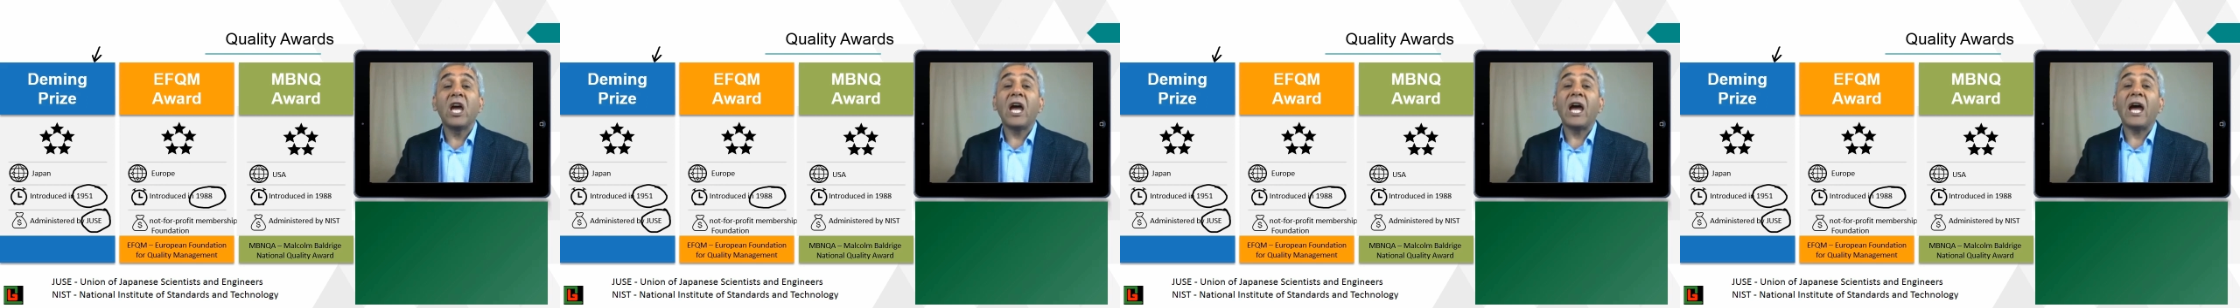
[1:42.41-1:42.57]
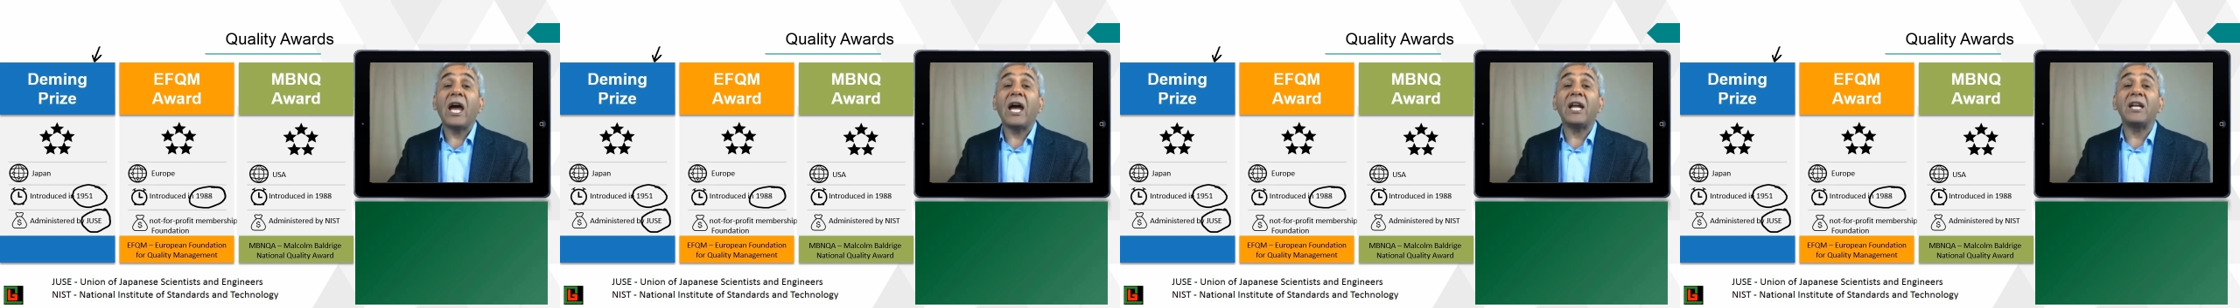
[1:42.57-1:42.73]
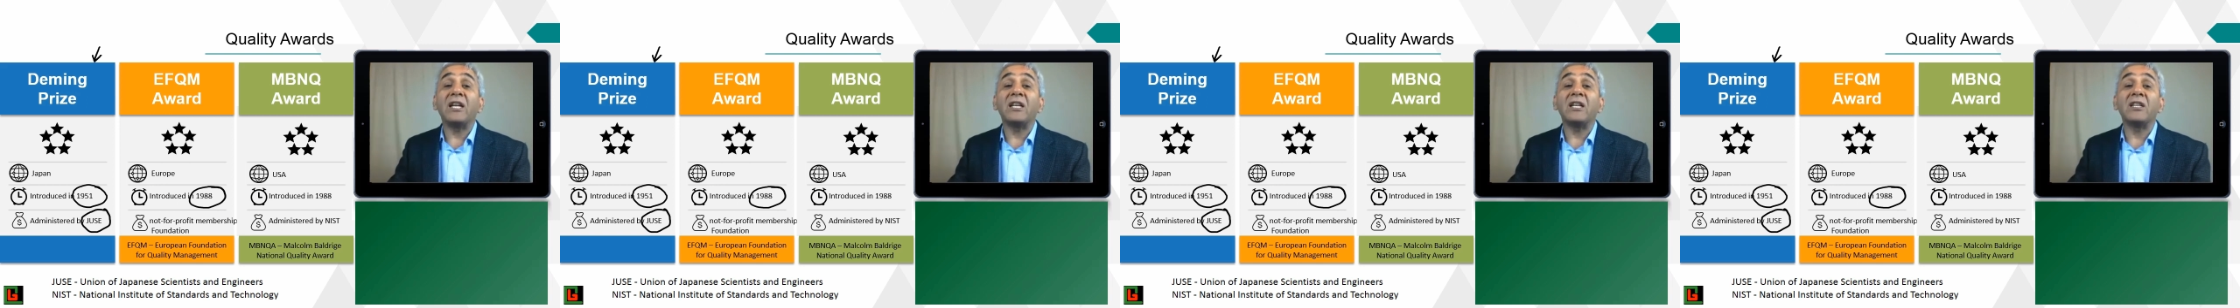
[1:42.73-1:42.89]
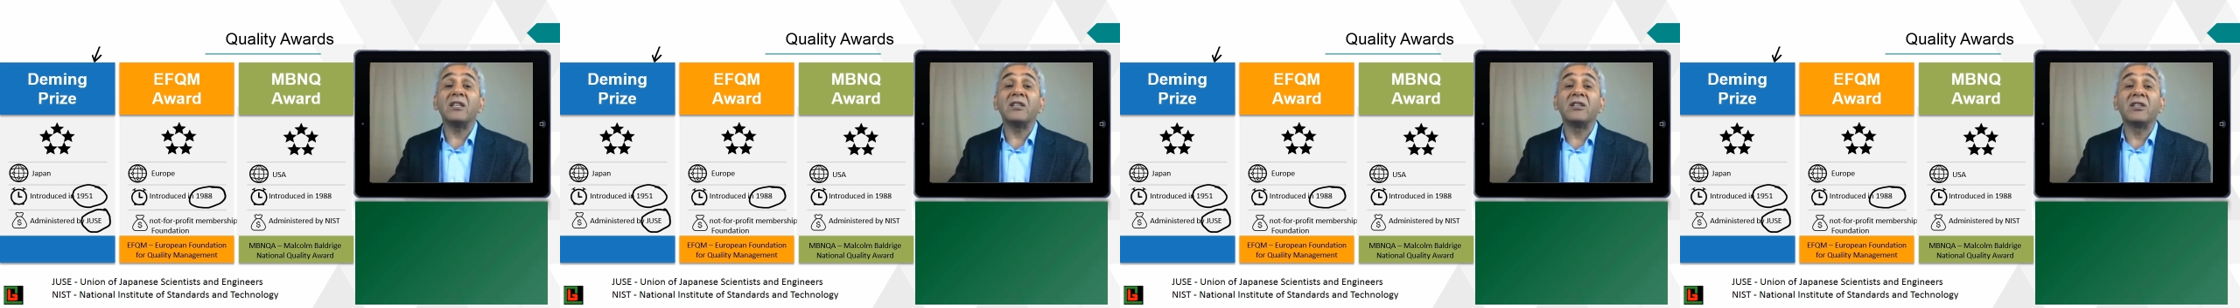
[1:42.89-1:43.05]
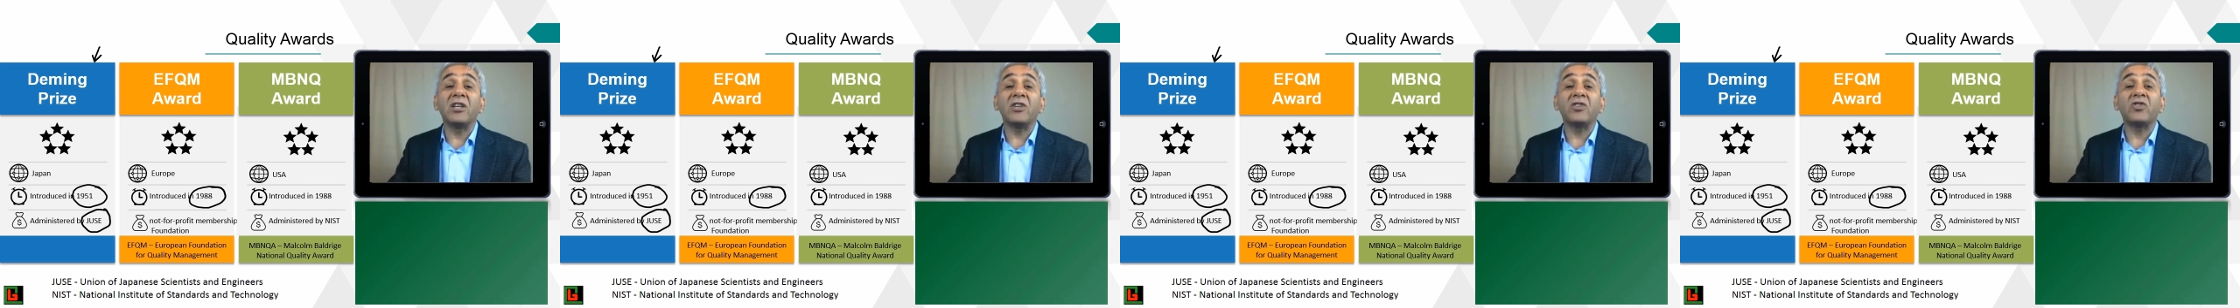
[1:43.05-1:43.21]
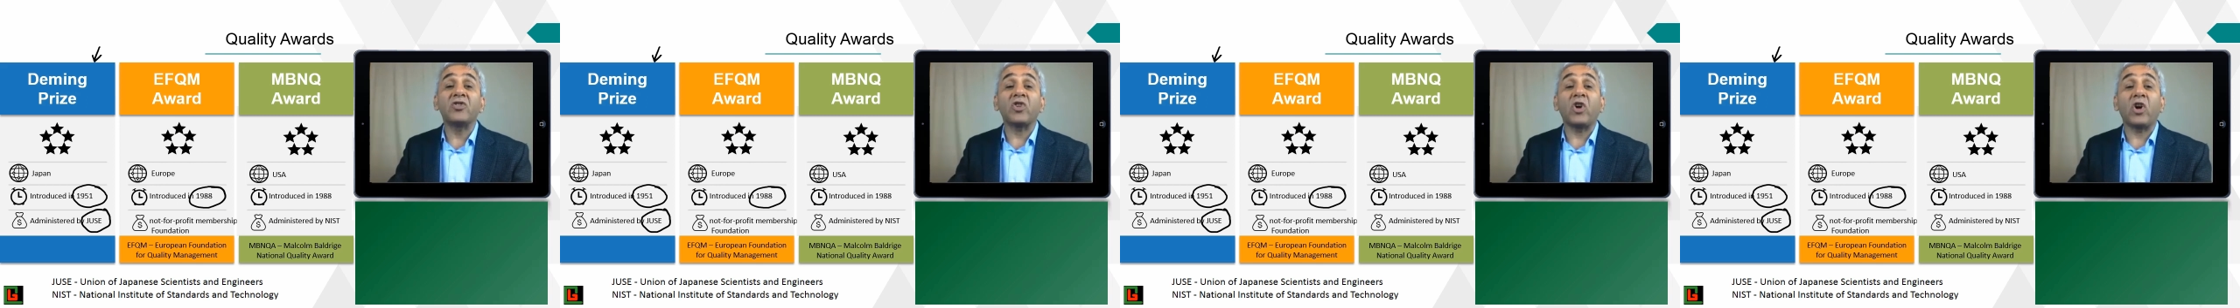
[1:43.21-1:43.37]
and
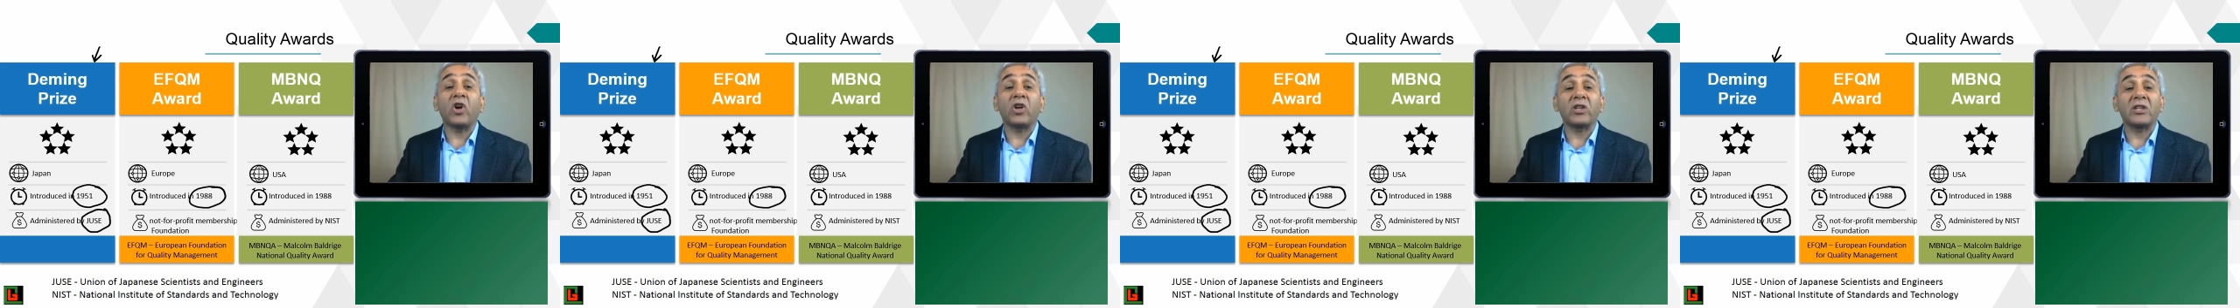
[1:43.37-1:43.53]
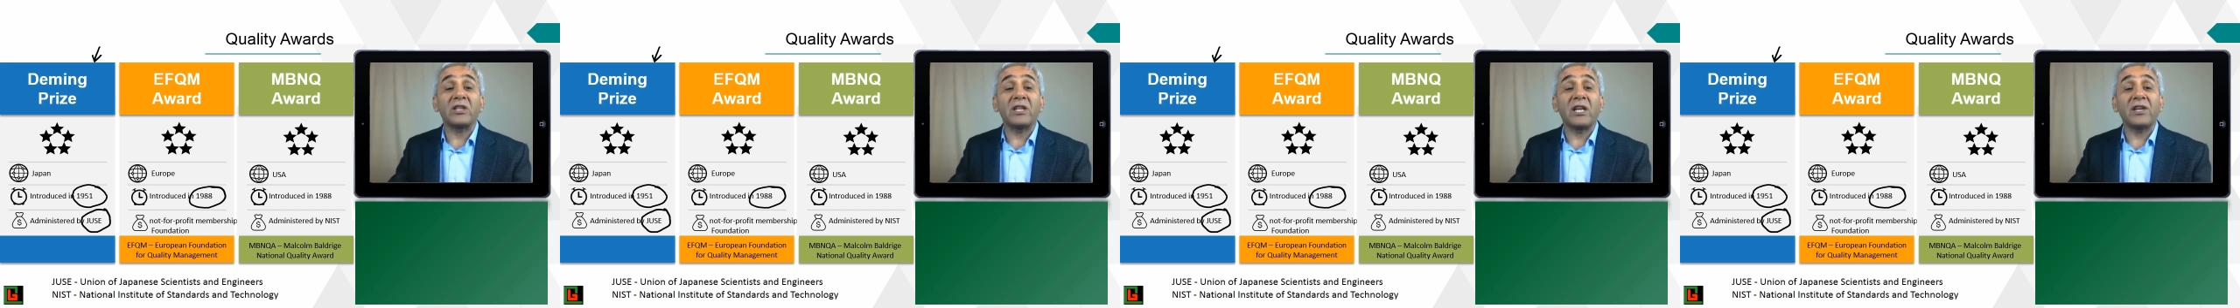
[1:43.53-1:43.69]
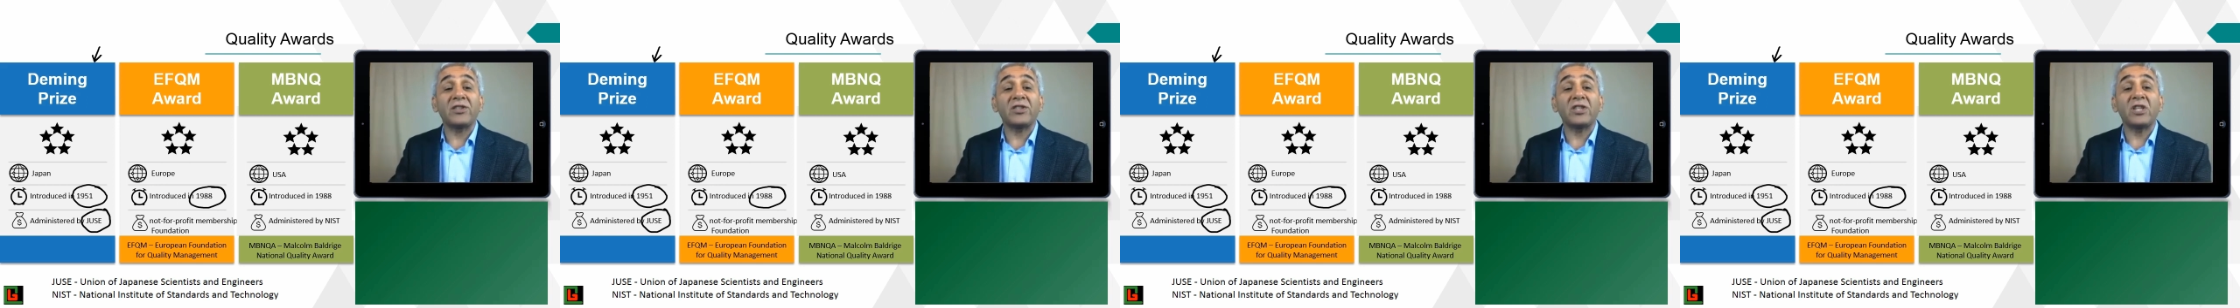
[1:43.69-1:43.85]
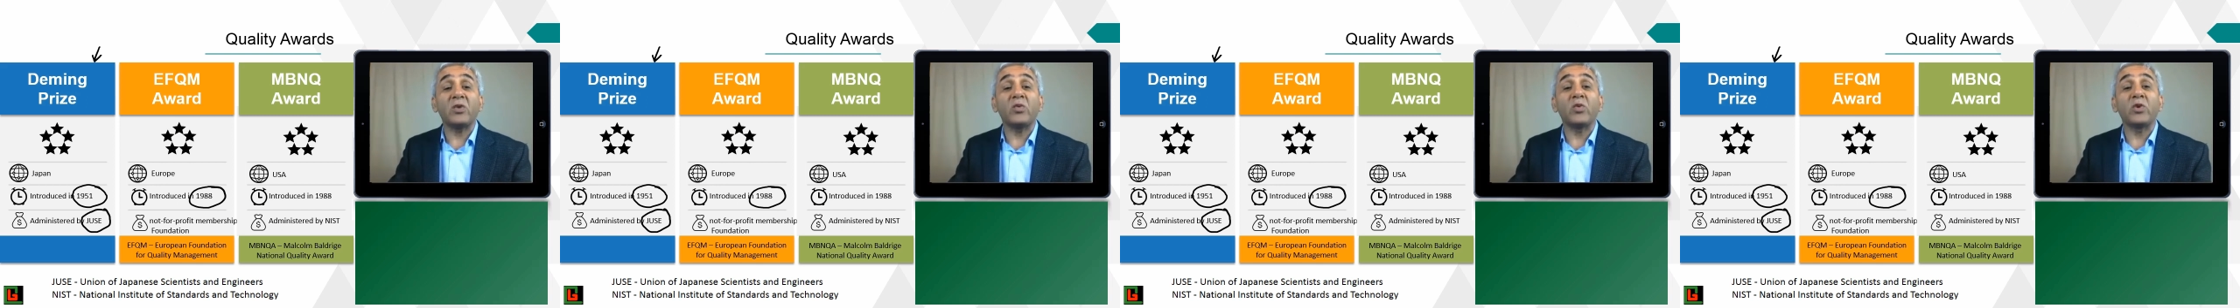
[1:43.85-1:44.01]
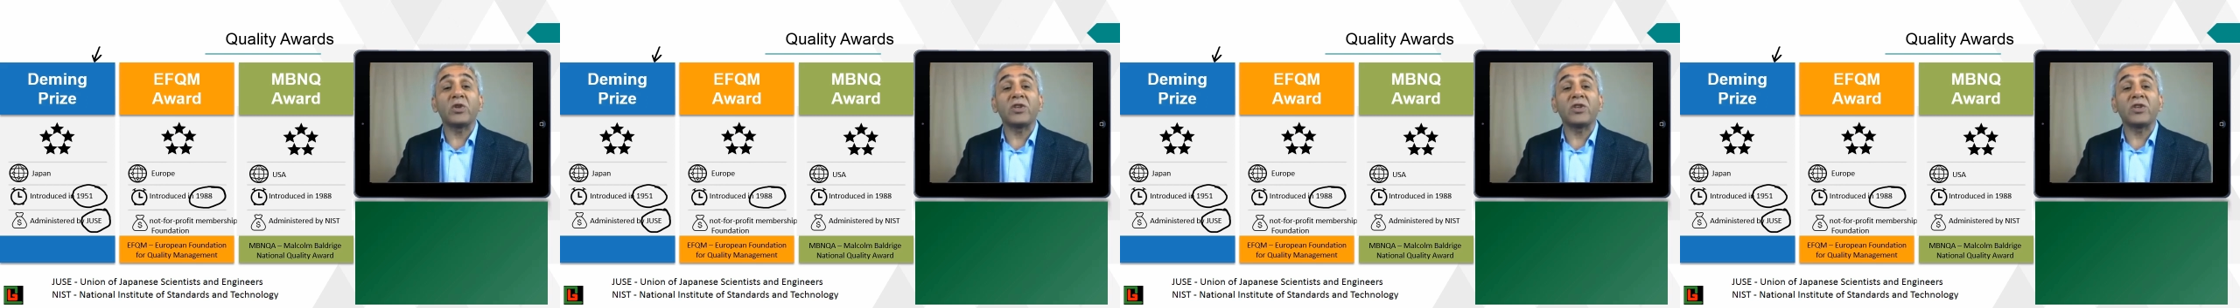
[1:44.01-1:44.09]
this organization,